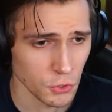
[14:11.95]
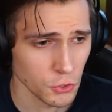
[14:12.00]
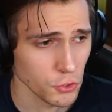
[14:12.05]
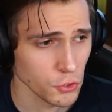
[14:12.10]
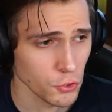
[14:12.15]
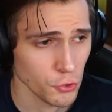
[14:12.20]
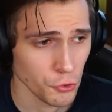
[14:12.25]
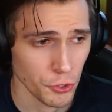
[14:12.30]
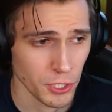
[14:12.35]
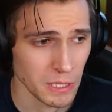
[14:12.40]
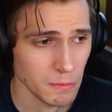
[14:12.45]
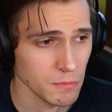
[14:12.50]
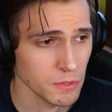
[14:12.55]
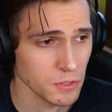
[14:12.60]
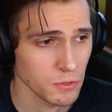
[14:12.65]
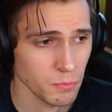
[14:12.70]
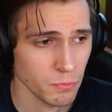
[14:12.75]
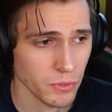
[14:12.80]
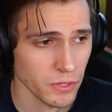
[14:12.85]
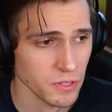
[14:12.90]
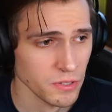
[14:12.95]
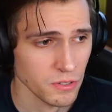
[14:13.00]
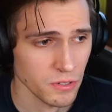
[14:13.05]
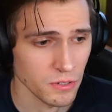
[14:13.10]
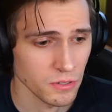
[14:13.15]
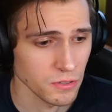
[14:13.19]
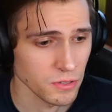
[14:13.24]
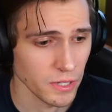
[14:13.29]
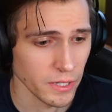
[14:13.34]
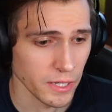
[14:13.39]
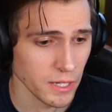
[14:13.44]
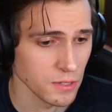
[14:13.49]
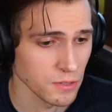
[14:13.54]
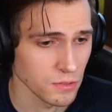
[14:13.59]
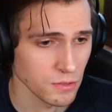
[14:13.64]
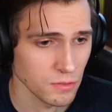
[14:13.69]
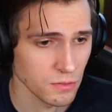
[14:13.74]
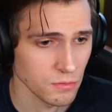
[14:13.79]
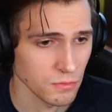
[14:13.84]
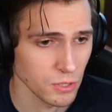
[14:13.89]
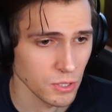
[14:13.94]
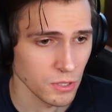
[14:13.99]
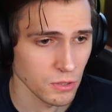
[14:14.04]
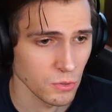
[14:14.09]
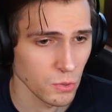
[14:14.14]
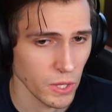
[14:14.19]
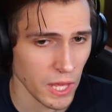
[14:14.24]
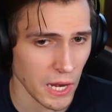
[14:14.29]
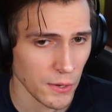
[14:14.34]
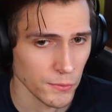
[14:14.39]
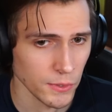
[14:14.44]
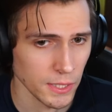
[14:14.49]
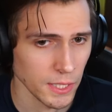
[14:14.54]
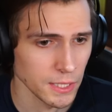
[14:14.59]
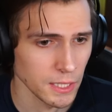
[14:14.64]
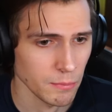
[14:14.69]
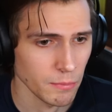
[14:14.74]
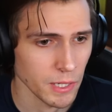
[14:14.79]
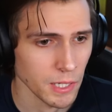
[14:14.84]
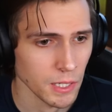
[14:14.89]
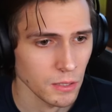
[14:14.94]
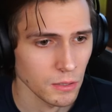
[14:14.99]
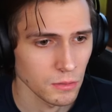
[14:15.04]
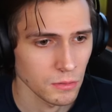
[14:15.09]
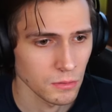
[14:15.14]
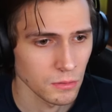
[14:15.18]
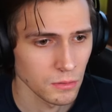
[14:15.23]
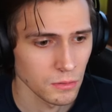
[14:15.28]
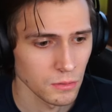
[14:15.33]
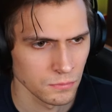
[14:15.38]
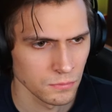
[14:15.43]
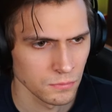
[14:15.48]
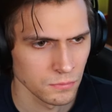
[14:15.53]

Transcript: Just treat them as prisoners, I guess. You can't really let them out.